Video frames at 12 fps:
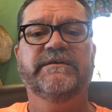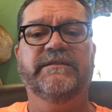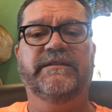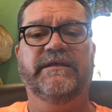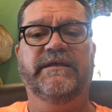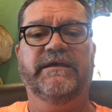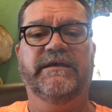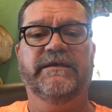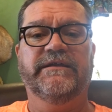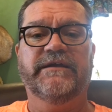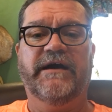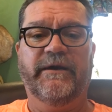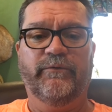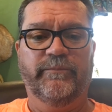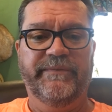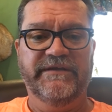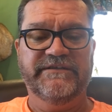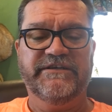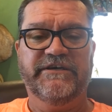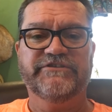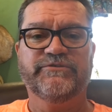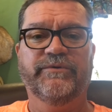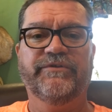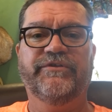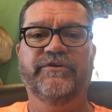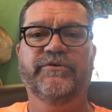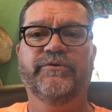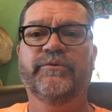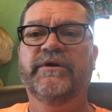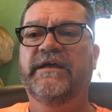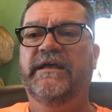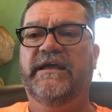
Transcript: then I will be in touch with you